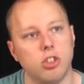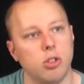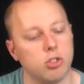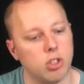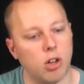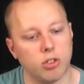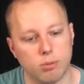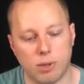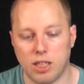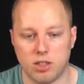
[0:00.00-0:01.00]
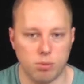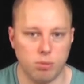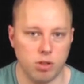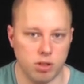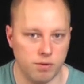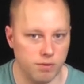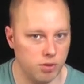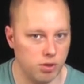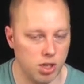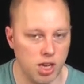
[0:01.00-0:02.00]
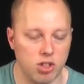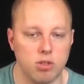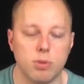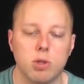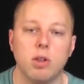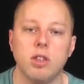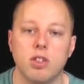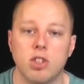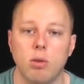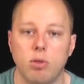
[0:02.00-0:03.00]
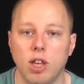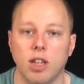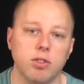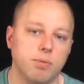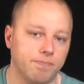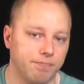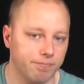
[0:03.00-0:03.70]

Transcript: You start to make some kind of connection between the two things.